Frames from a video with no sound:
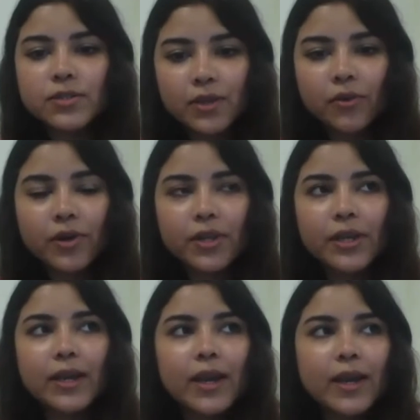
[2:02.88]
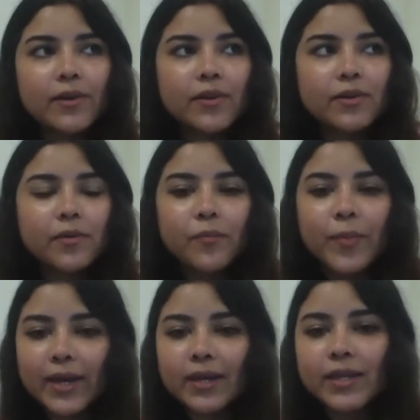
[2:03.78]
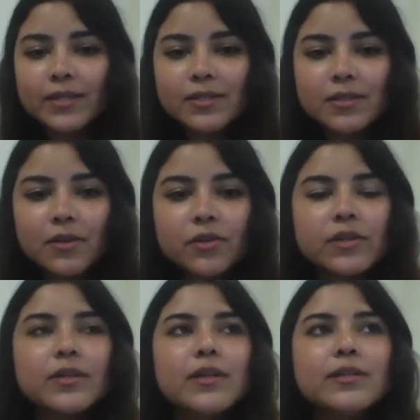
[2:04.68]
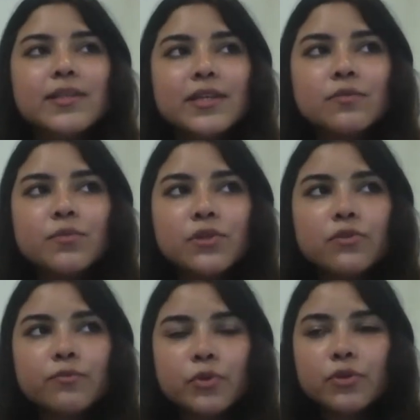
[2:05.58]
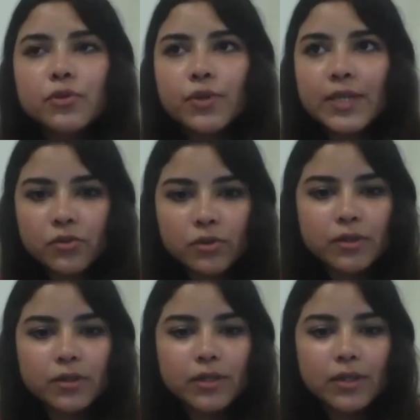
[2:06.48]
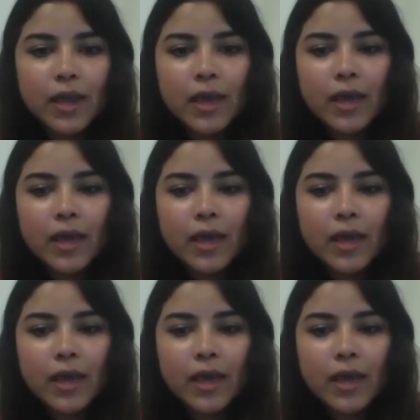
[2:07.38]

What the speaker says: security, and it mandates a critical assessment of both, you know, internal